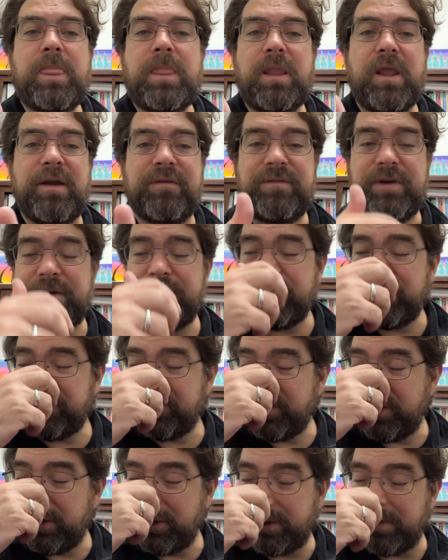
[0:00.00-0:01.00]
I've never
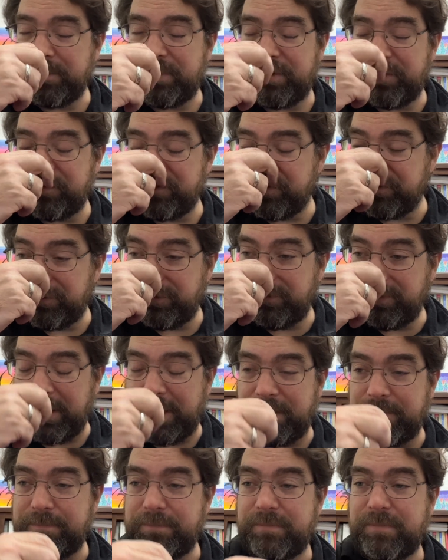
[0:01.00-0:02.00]
seen a composer do
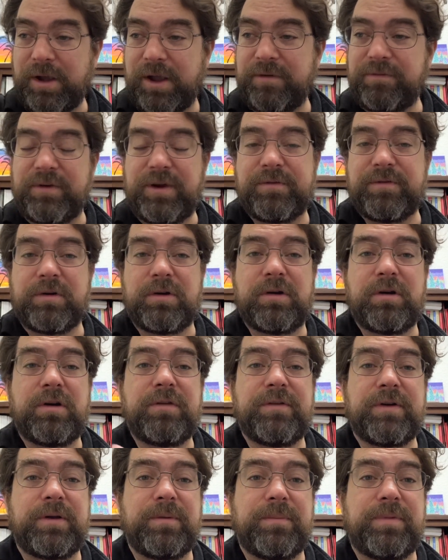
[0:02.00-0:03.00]
that. I've never heard
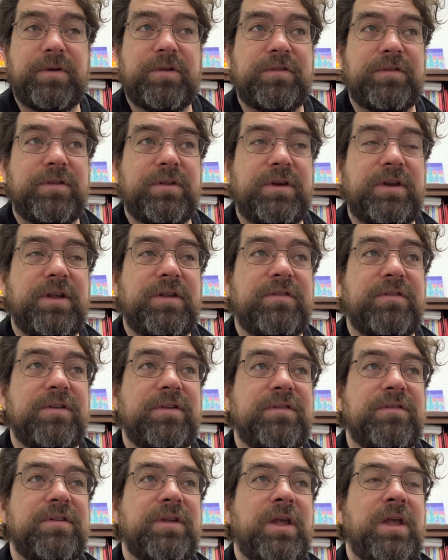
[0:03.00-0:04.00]
of a composer that does
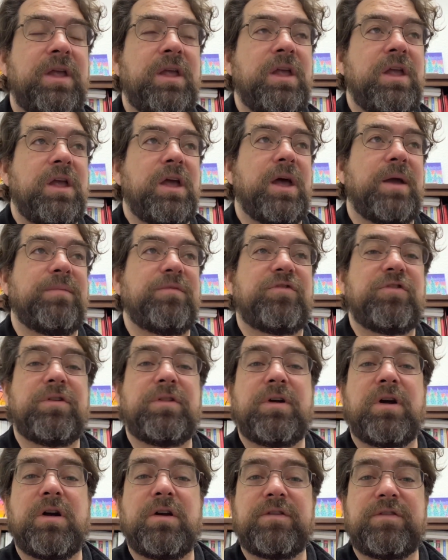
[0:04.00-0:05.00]
this. I'm sure
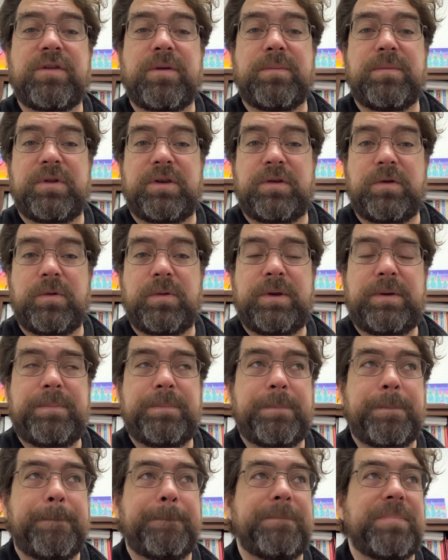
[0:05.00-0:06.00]
there are some that do it,
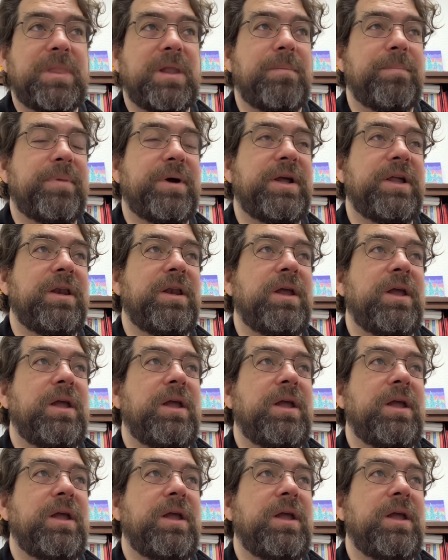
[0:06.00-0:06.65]
but